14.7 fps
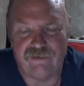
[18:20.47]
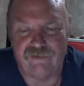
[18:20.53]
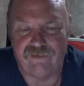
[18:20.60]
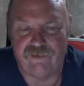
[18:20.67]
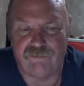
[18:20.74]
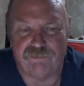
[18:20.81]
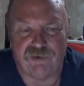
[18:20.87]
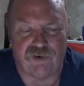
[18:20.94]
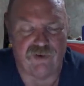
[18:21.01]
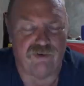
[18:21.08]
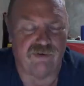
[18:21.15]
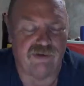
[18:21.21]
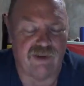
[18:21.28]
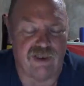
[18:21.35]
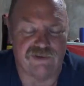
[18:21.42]
The
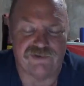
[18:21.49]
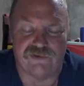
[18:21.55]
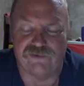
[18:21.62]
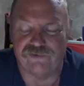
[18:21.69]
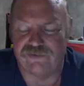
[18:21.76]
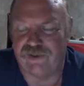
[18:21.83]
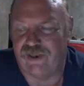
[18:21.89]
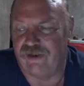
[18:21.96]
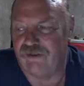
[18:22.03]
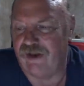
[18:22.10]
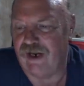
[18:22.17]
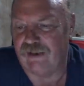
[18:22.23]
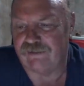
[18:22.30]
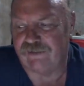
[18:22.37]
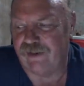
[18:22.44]
pearl clutchers that are
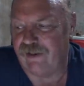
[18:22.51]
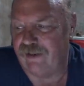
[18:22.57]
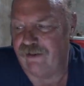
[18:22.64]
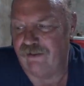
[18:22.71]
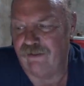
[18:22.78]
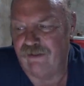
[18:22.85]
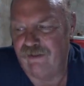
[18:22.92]
out there,